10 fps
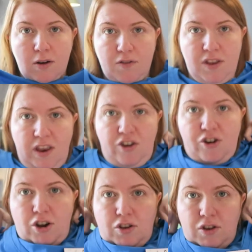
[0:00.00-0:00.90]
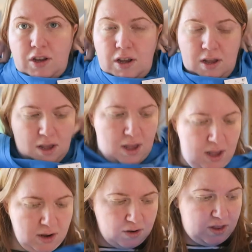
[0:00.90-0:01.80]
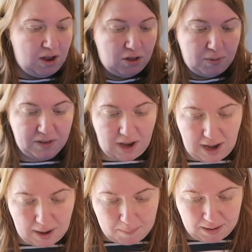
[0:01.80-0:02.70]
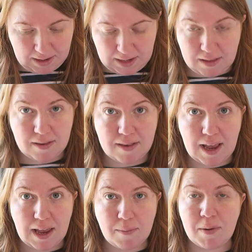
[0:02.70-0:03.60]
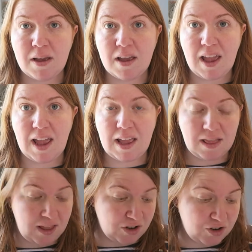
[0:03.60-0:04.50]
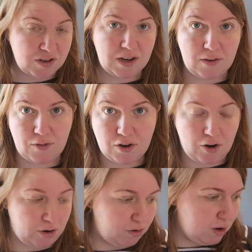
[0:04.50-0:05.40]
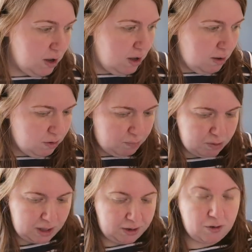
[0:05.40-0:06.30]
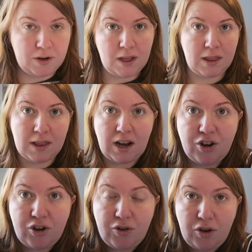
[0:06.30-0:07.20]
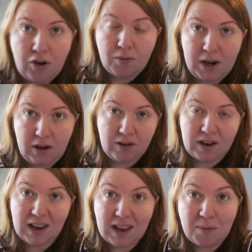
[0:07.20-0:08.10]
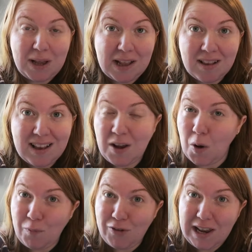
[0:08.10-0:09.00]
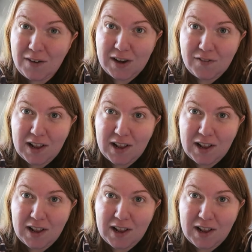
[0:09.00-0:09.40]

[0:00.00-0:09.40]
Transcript: of the t-shirts, because the other ones are basically the same, and they are just in different colors. I'm gonna put that on, and then I'll show you what it looks like, and we can see hopefully if it